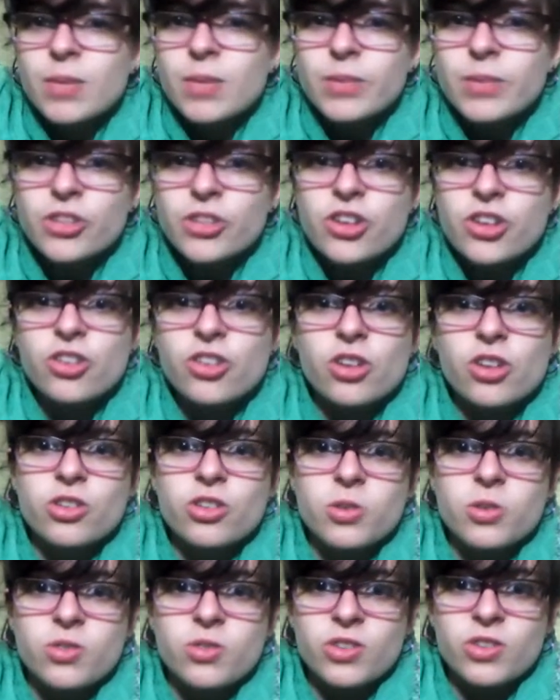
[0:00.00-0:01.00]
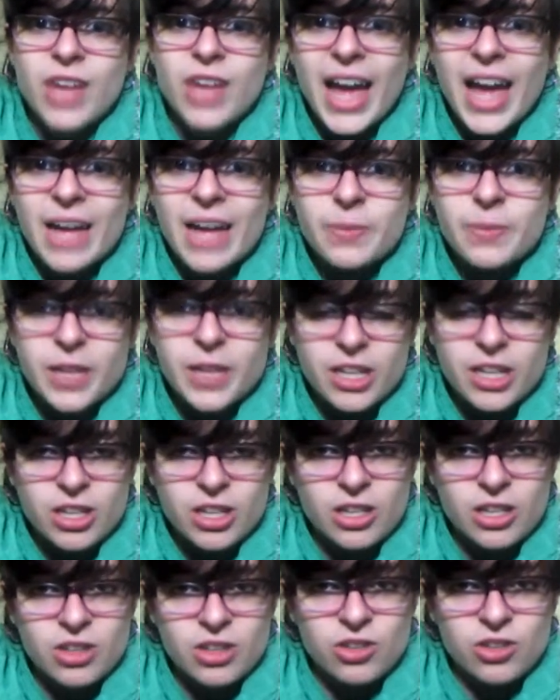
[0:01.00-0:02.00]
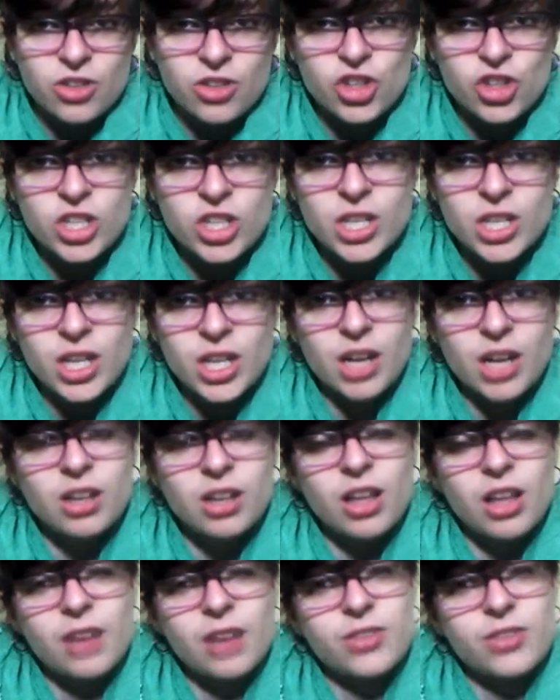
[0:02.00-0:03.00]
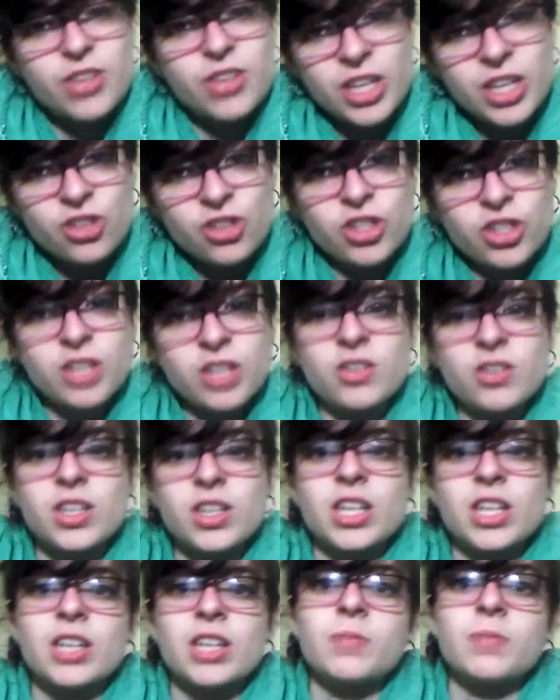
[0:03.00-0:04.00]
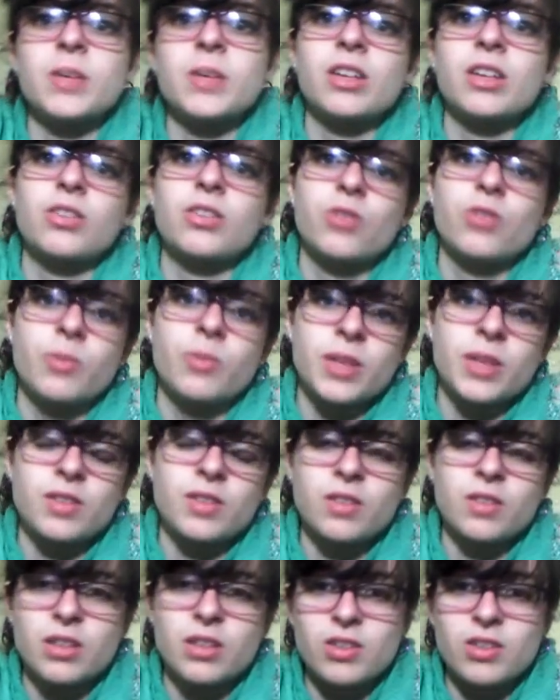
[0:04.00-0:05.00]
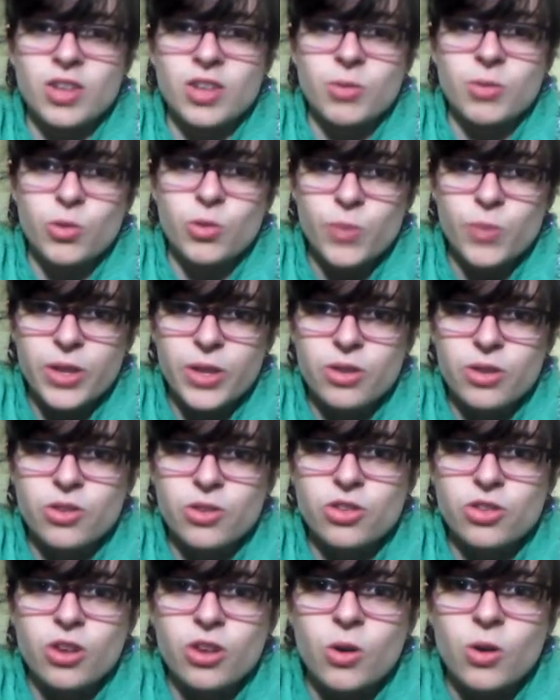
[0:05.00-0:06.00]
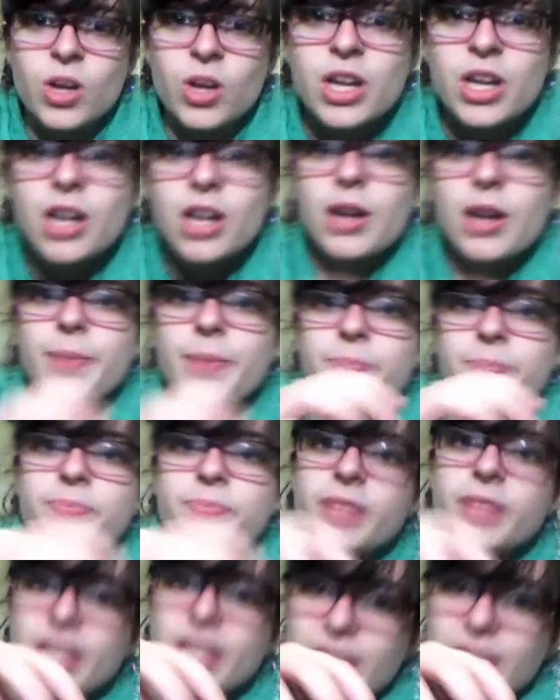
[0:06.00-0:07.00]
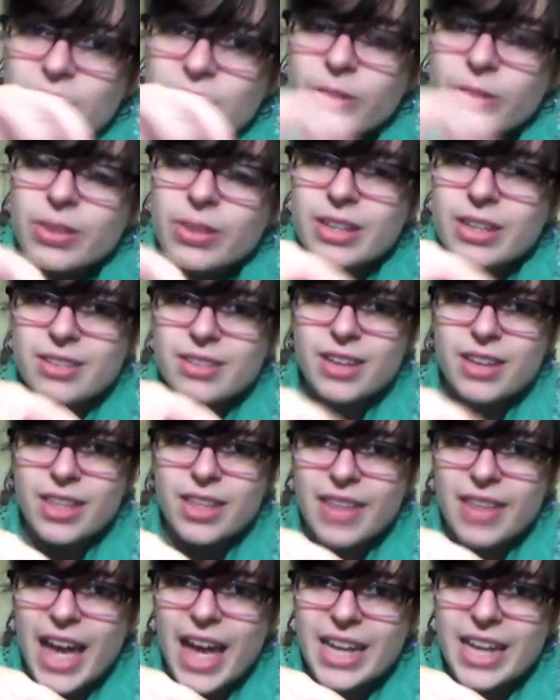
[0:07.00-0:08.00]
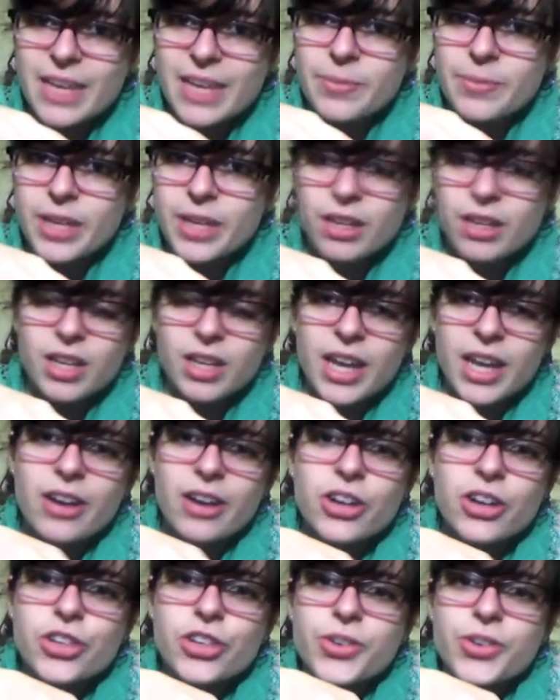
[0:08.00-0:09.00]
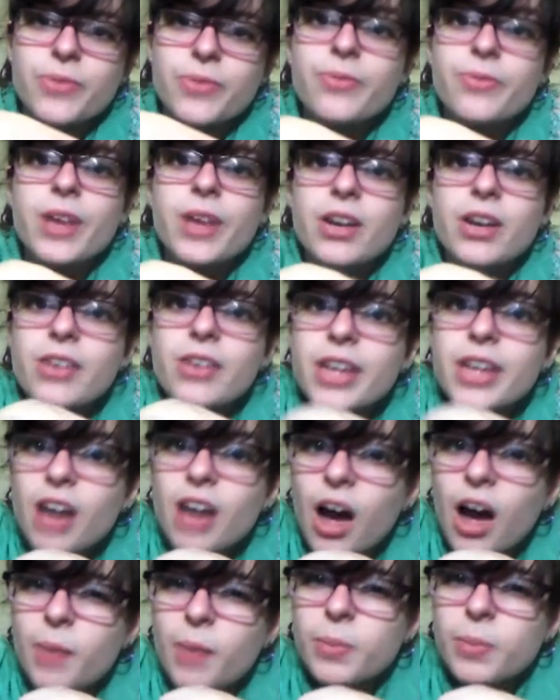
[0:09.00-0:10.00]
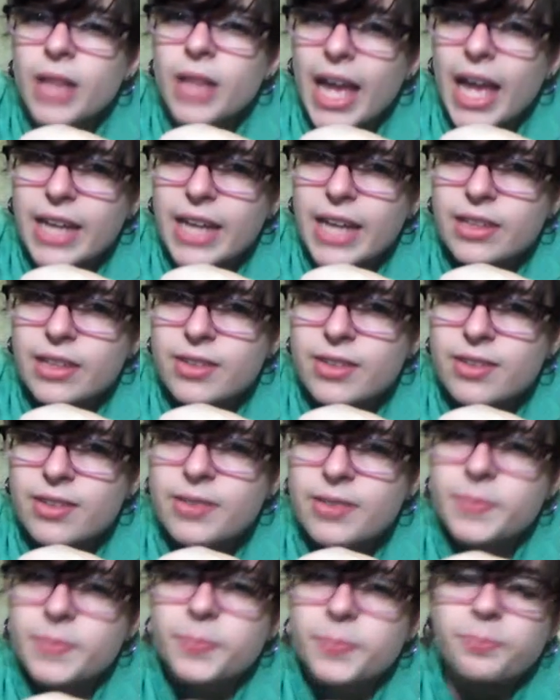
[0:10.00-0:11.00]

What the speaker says: But she's also sad because she didn't get a lot of attention as a kid because of her mentally disabled brother. So little things like that can make a character very complex.